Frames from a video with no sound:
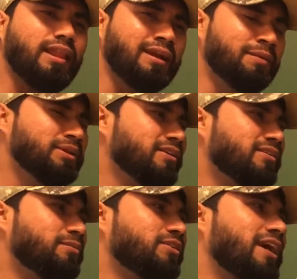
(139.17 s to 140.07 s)
Let me just
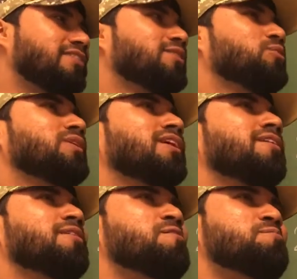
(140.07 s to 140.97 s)
summarize it with
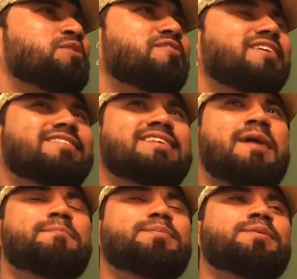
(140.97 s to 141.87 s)
a brief
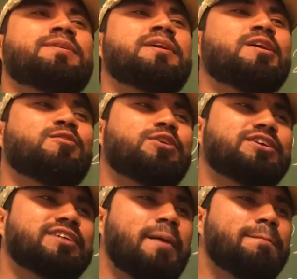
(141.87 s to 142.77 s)
example. For
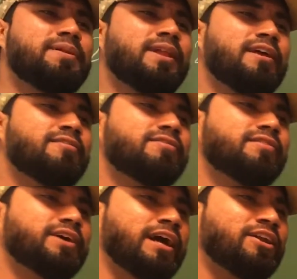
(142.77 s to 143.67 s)
example, if
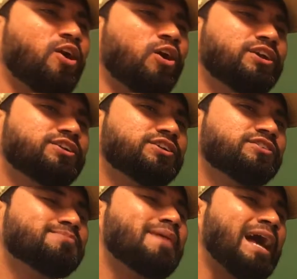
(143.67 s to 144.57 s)
an auditor's
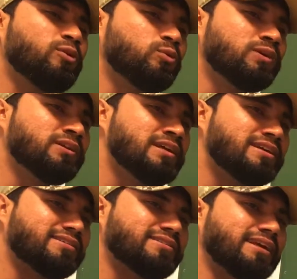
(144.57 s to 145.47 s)
manual
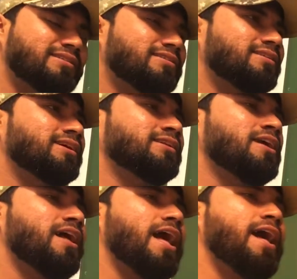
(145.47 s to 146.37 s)
states that
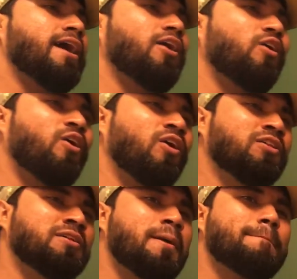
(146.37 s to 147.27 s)

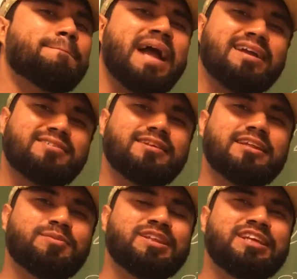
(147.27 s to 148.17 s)
all bank
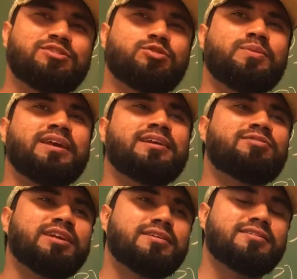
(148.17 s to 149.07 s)
statement needs to be
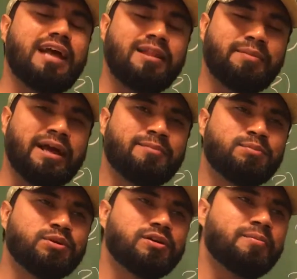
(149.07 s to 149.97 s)
reconciled
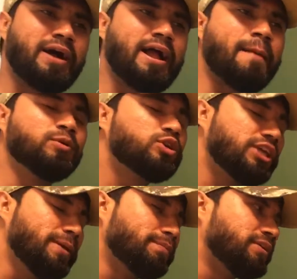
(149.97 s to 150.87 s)
by a
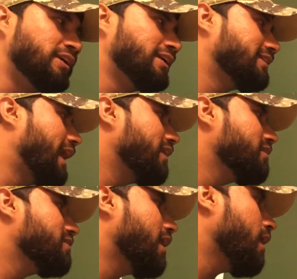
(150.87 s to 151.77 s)
bookkeeper, that
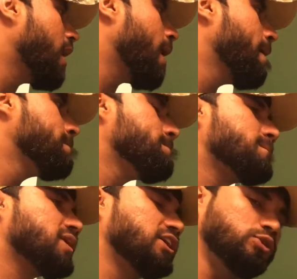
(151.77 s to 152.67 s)
is a
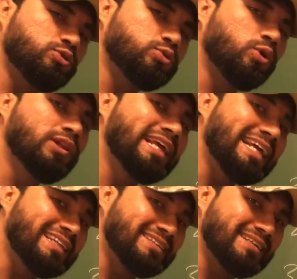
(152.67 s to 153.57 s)
control
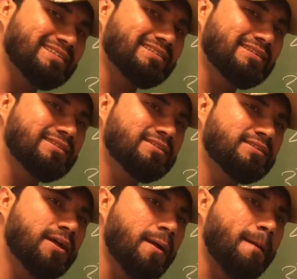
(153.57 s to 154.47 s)
existence,
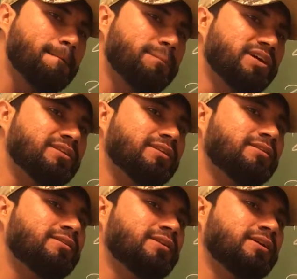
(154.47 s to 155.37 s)
but
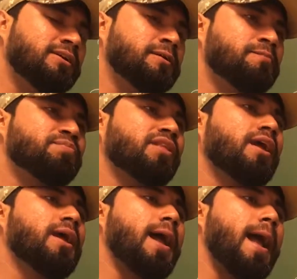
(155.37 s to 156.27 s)
the
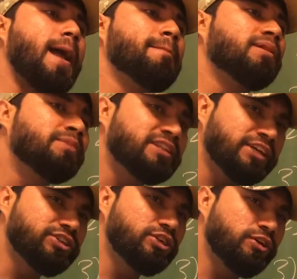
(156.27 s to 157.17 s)

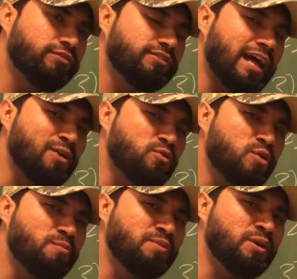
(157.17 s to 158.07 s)
implementation of that
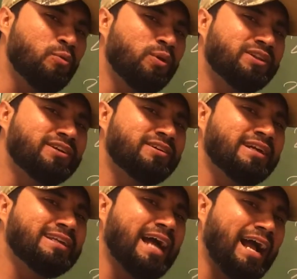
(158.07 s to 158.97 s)
would be whether
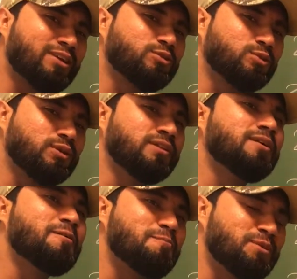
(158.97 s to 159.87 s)
an actual
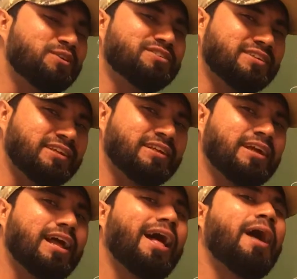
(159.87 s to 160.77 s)
person,
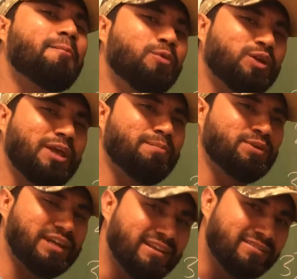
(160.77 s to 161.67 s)
a
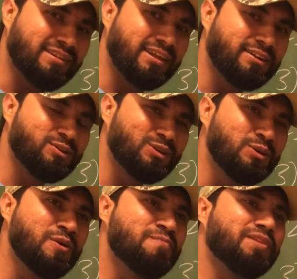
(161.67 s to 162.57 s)
bookkeeper, is there
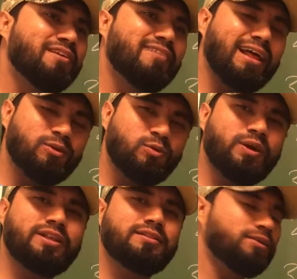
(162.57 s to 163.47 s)
to
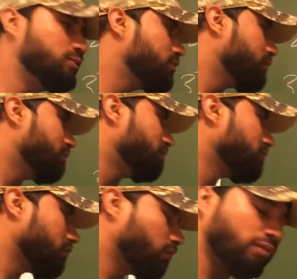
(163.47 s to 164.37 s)
evaluate those,
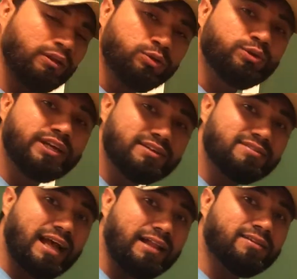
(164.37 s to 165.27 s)
to
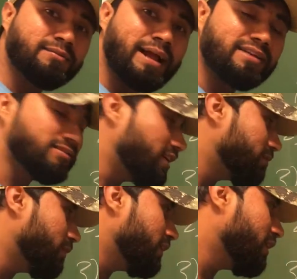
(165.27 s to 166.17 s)
reconcile the bank
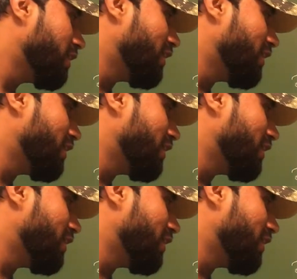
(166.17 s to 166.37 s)
statement,